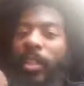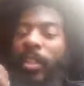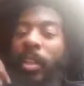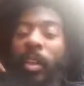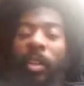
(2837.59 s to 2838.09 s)

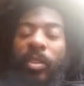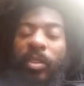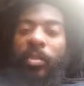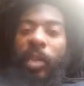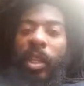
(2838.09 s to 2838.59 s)
the
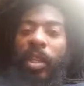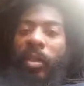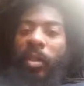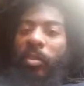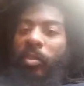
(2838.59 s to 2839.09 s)

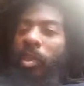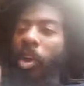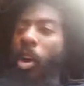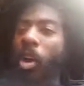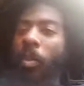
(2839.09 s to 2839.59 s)
ultimatum,
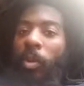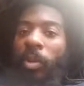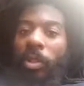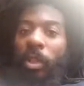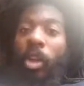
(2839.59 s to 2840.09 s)

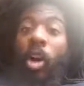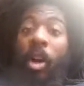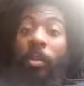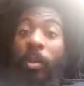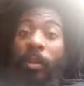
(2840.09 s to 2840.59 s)

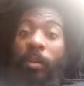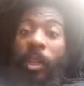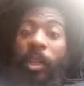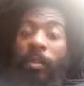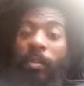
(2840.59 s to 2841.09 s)
karma of
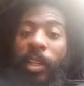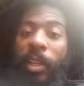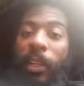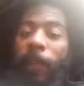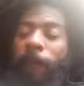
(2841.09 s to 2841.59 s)
life
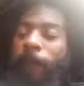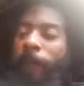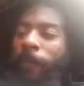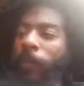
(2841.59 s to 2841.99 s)
now. You